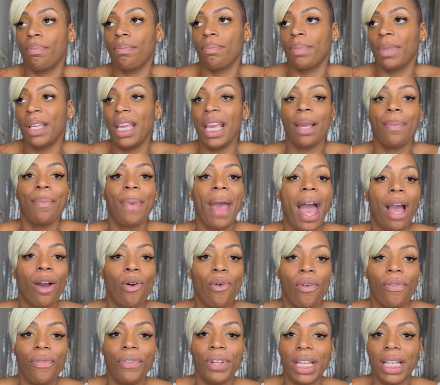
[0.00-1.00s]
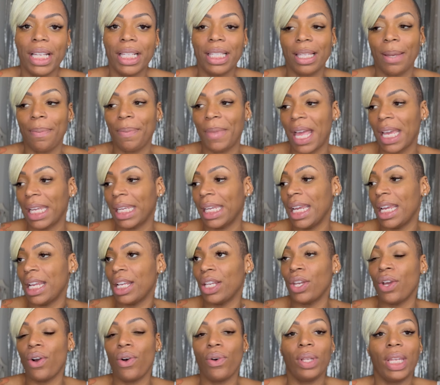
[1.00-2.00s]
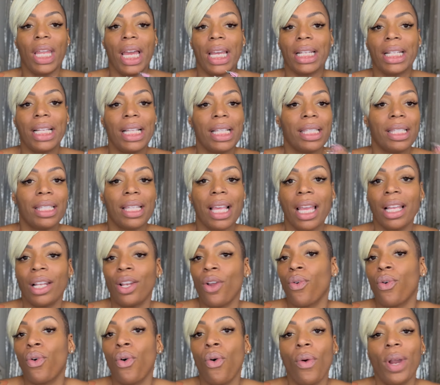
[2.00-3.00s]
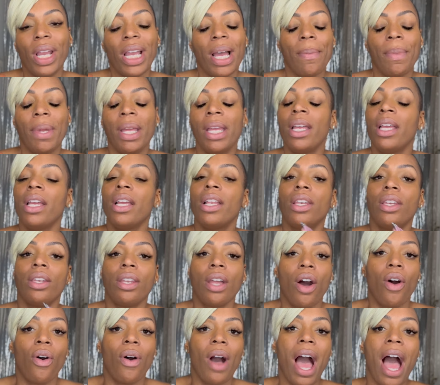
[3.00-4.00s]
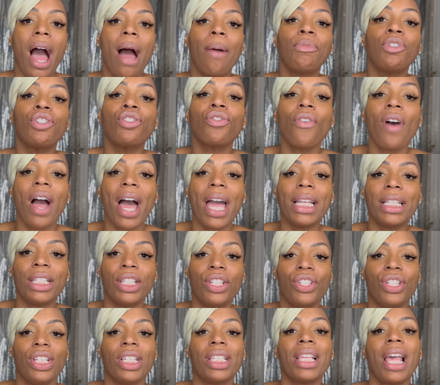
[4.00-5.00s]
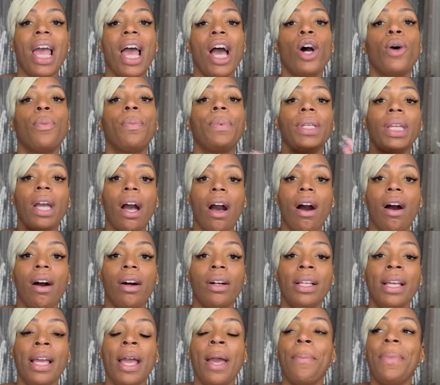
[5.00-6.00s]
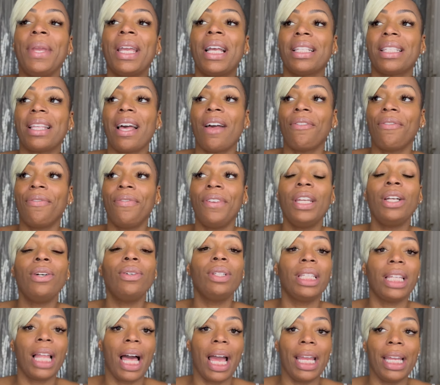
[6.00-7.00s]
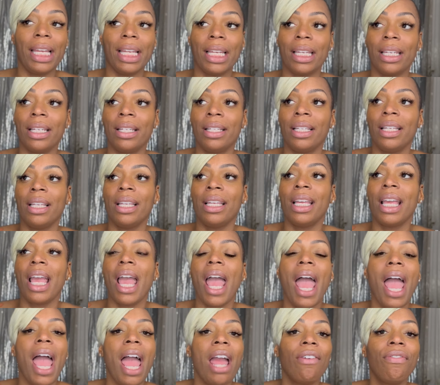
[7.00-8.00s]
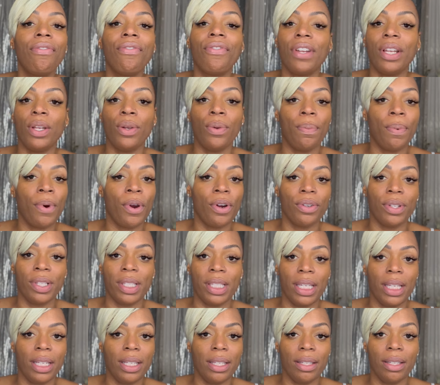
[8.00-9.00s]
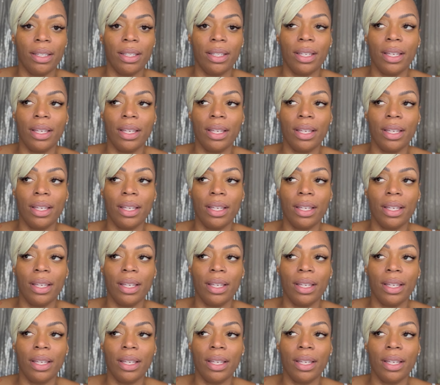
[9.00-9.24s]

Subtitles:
kickback off of this. I'm not getting no, like this, no coin come. No, I'm trying to just help y'all because I feel like every person